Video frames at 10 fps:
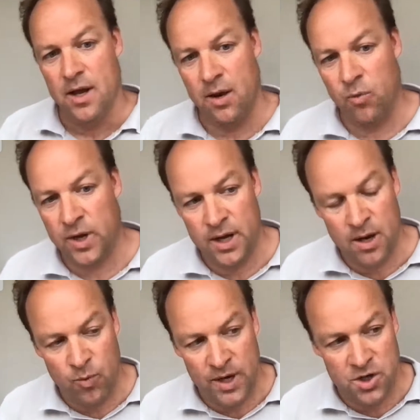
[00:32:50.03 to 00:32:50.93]
And
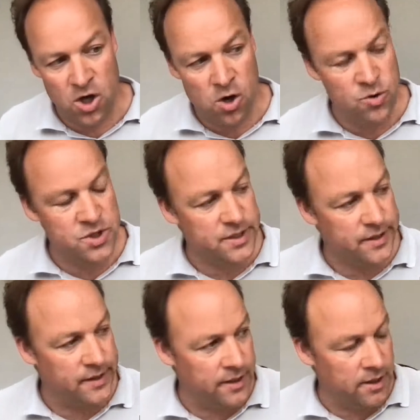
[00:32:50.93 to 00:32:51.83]
we don't
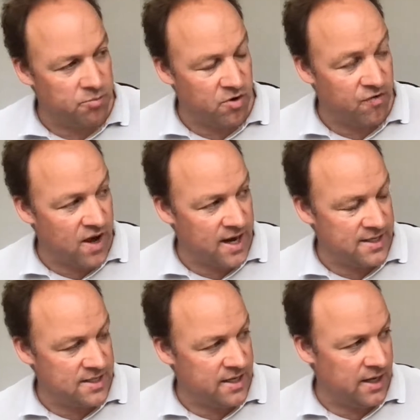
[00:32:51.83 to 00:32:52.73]
provide
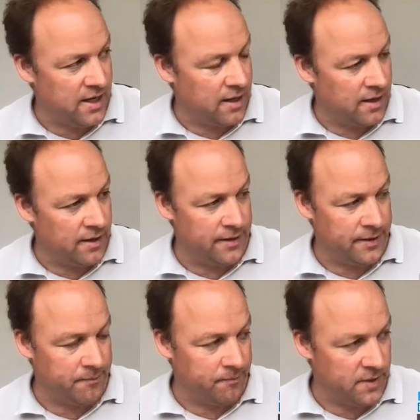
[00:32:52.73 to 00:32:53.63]
the
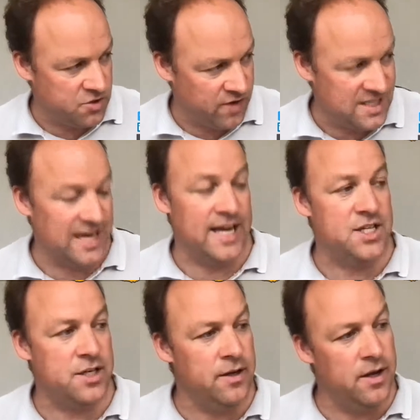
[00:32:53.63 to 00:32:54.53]

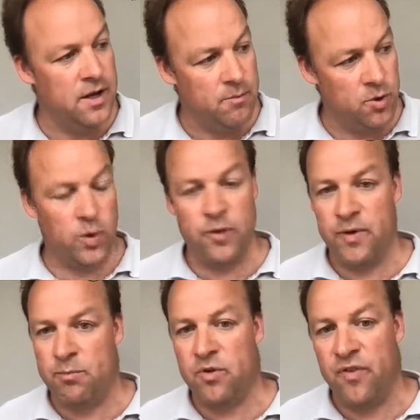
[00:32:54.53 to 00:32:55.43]
translation, but what we
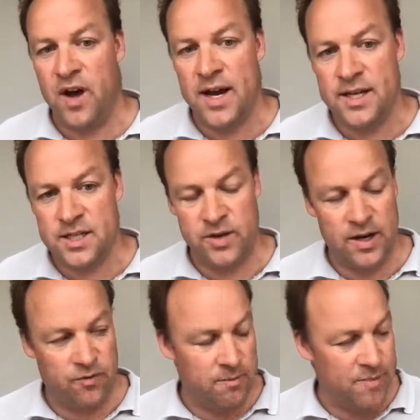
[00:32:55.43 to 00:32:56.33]
provide is
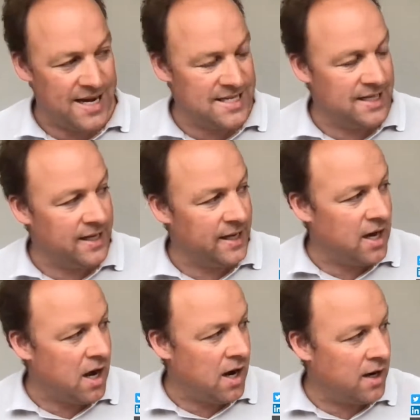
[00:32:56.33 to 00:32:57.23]
that we basically
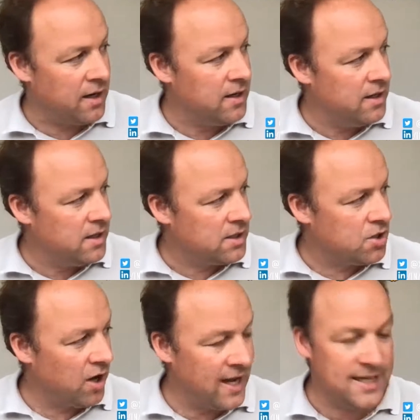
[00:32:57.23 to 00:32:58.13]
are
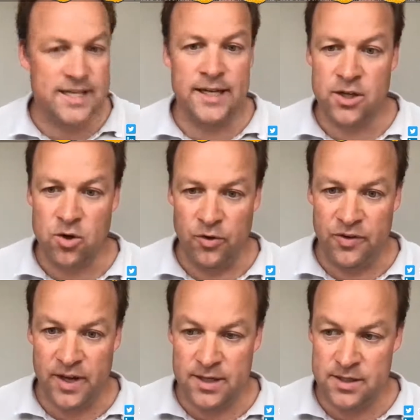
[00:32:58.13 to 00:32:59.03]
collecting the
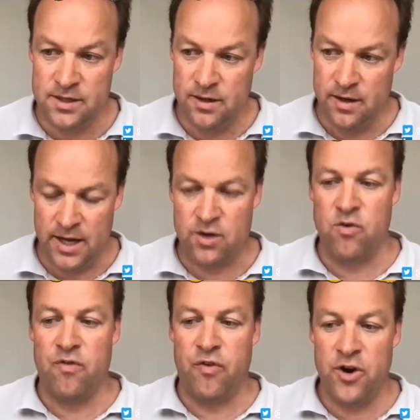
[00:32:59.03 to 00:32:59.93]
content and
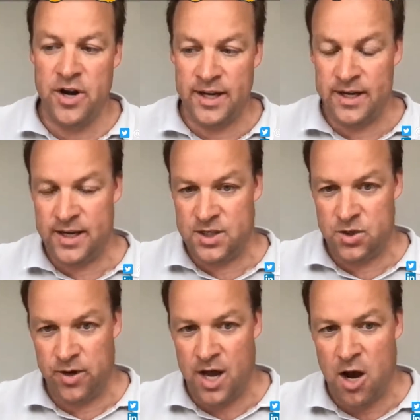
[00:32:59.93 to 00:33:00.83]
converting it
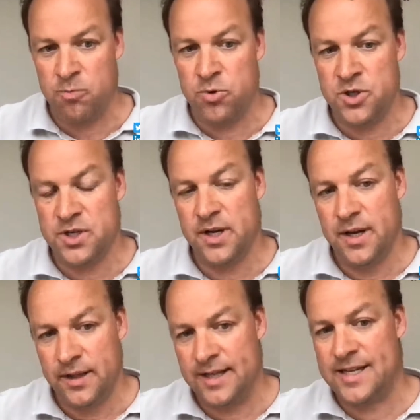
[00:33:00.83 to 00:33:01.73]
into an output
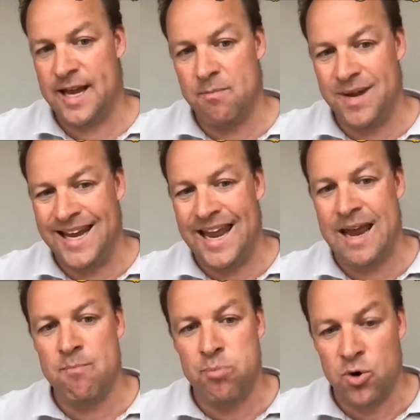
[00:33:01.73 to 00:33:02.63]
that can be
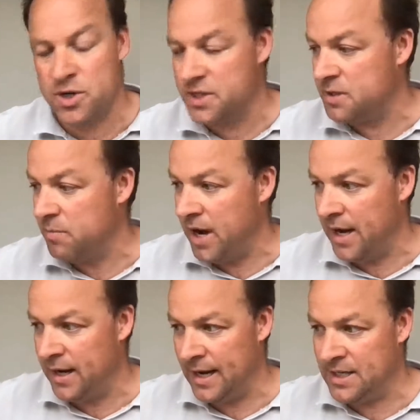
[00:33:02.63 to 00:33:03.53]
imported by a